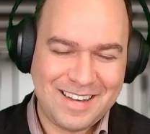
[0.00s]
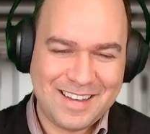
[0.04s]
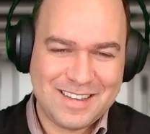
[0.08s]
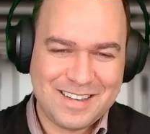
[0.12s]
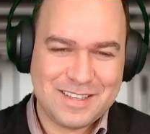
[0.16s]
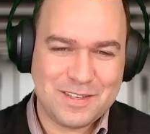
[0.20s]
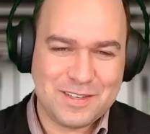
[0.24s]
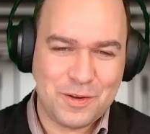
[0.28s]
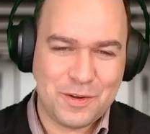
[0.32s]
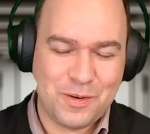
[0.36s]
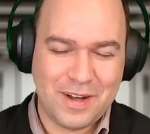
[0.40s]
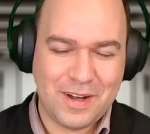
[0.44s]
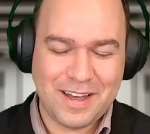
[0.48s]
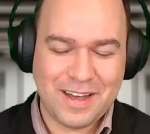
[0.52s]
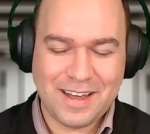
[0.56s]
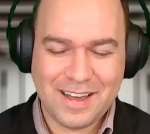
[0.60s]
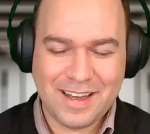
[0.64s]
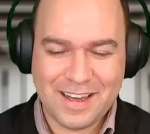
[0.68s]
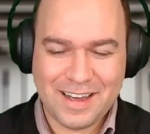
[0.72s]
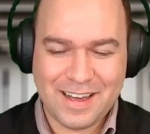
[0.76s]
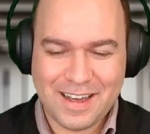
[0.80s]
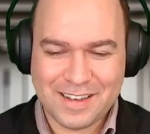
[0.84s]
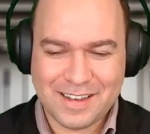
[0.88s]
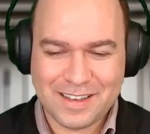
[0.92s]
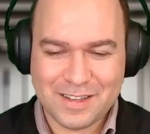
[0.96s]
So
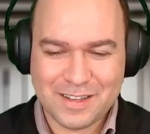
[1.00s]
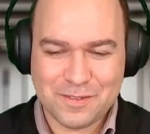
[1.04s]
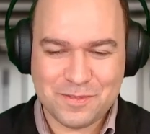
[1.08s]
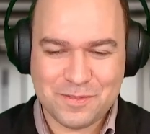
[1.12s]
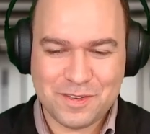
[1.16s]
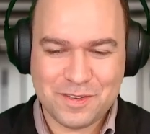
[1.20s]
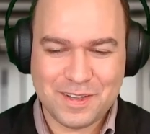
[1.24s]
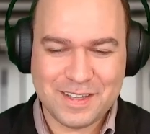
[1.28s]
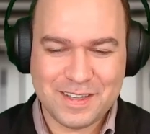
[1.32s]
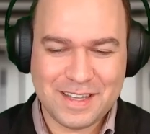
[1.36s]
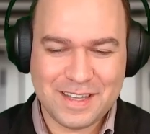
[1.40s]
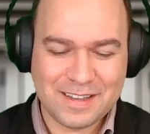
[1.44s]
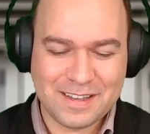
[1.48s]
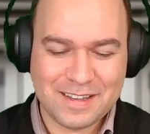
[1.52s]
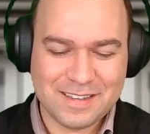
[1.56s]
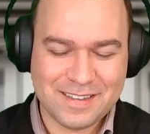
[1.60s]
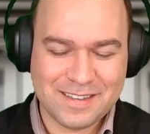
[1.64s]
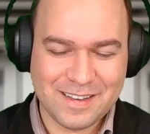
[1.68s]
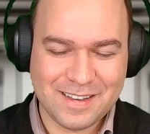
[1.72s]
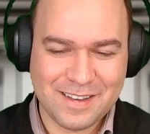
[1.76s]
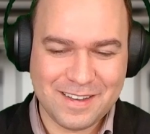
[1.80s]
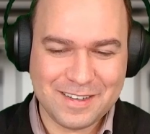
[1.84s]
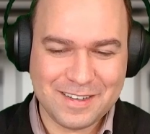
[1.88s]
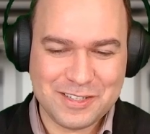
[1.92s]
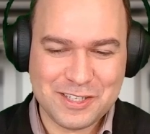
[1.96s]
I can feel
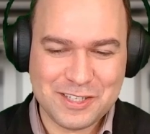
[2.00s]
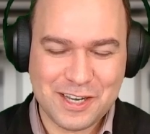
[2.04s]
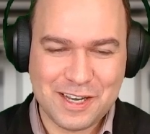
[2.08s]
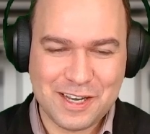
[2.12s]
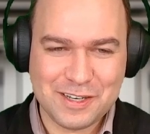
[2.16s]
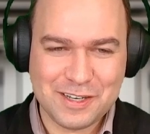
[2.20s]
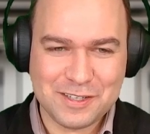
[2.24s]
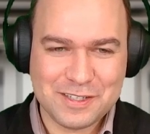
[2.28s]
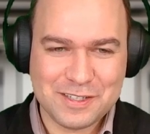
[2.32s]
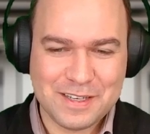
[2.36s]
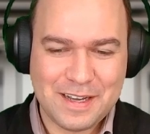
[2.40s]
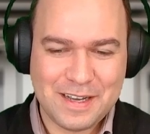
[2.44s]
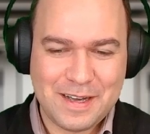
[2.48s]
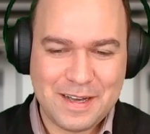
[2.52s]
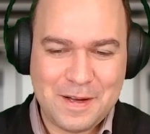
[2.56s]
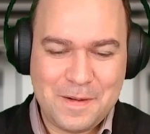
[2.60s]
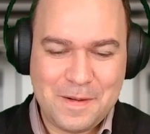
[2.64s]
that change.